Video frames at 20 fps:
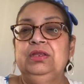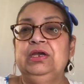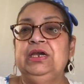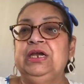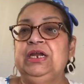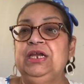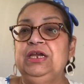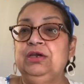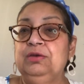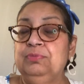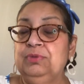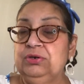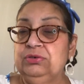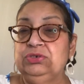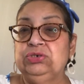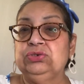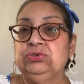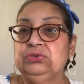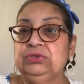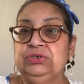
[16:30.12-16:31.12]
any
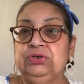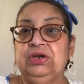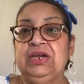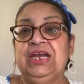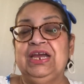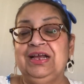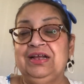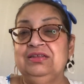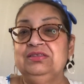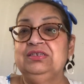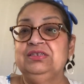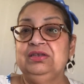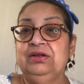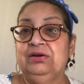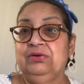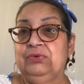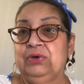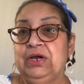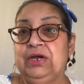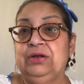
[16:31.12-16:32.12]
commercials or ads that
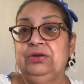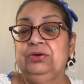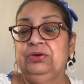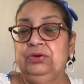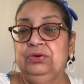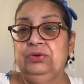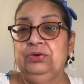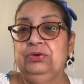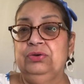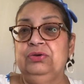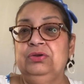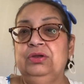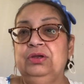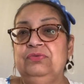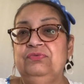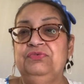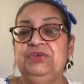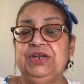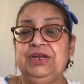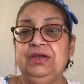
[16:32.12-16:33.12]
are on her
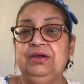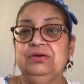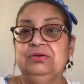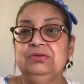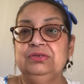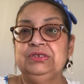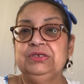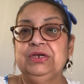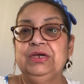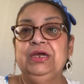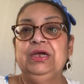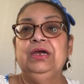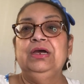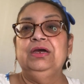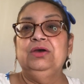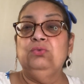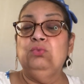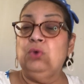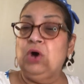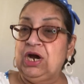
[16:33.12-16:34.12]
videos.
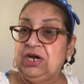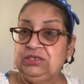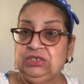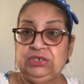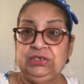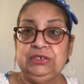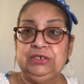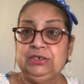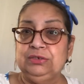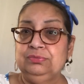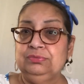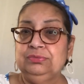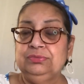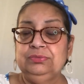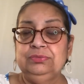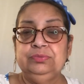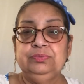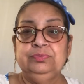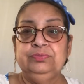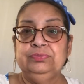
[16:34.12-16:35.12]
Watch them.
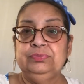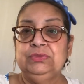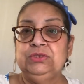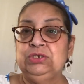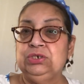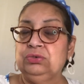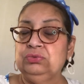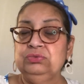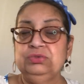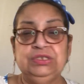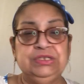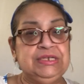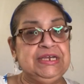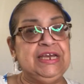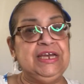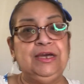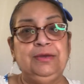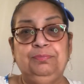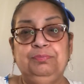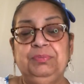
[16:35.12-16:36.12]
Don't
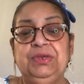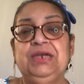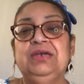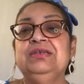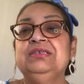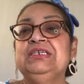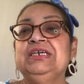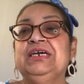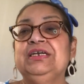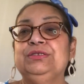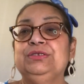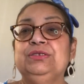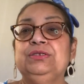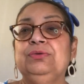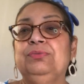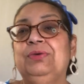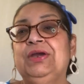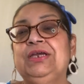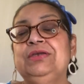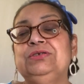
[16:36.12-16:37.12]
skip, because that's
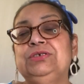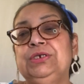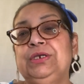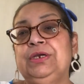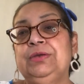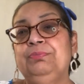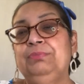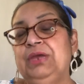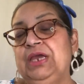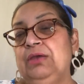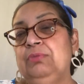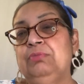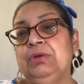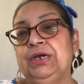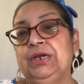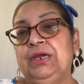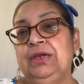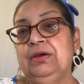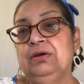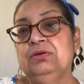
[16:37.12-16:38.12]
the way she can make
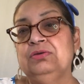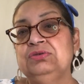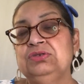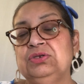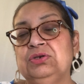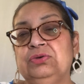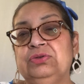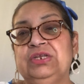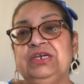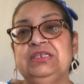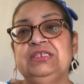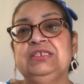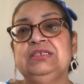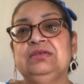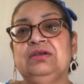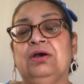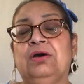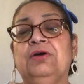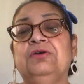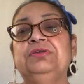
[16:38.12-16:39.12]
money also.
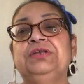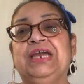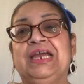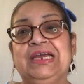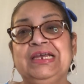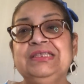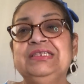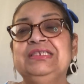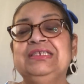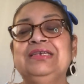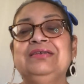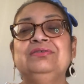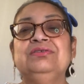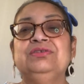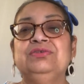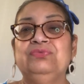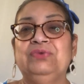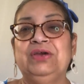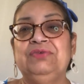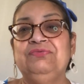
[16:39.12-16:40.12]
That's called
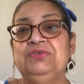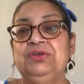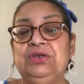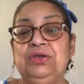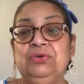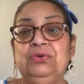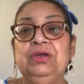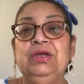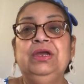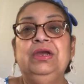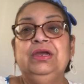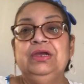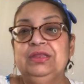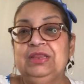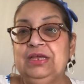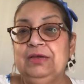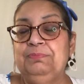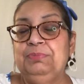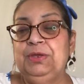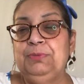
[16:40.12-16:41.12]
AdSense revenue
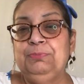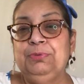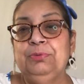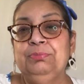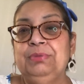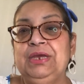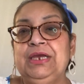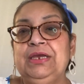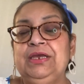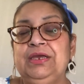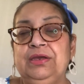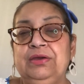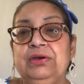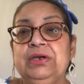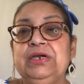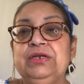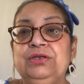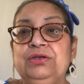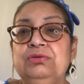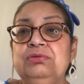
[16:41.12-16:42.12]
that people make here
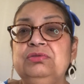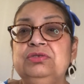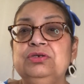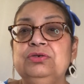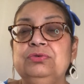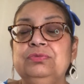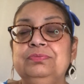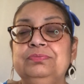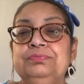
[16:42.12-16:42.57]
on YouTube.